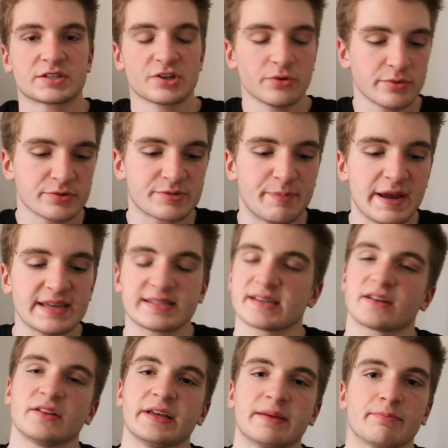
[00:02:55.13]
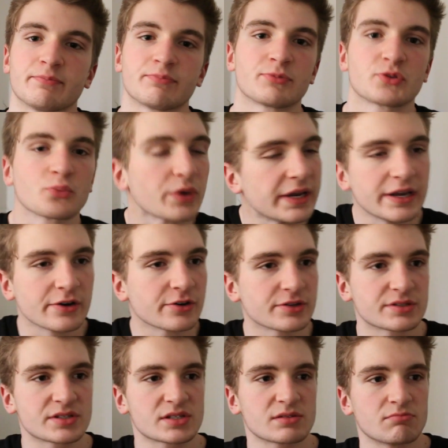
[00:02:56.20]
So it was basically 3
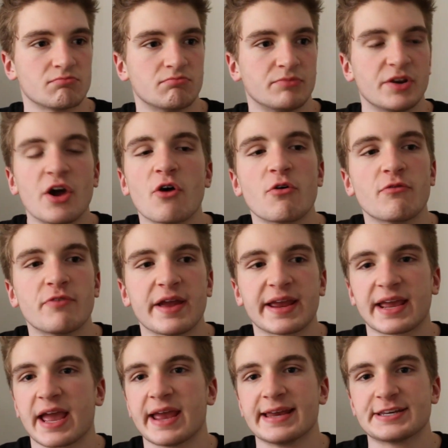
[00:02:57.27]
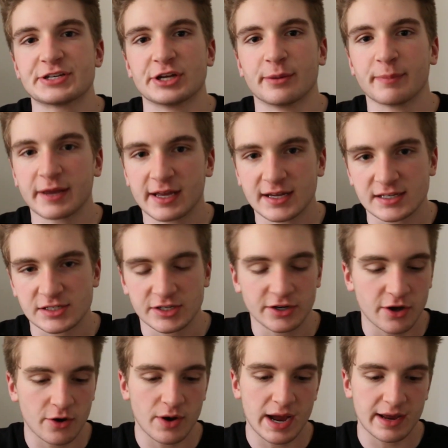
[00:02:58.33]
years no vacation, because you
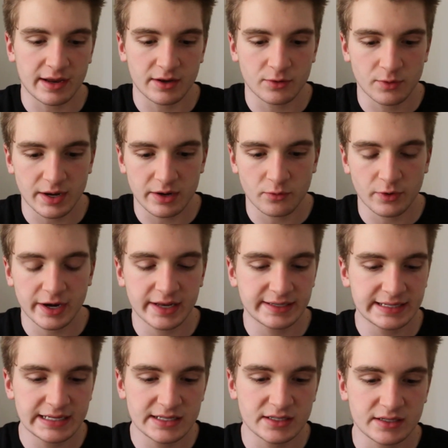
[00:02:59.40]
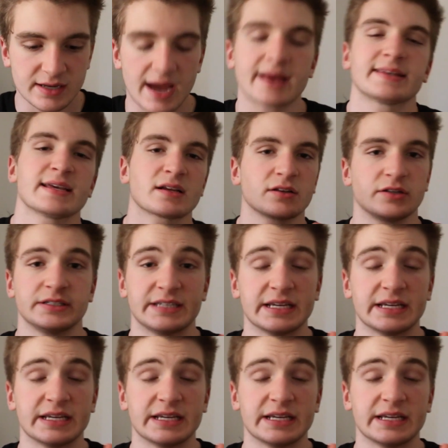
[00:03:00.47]
know, when I technically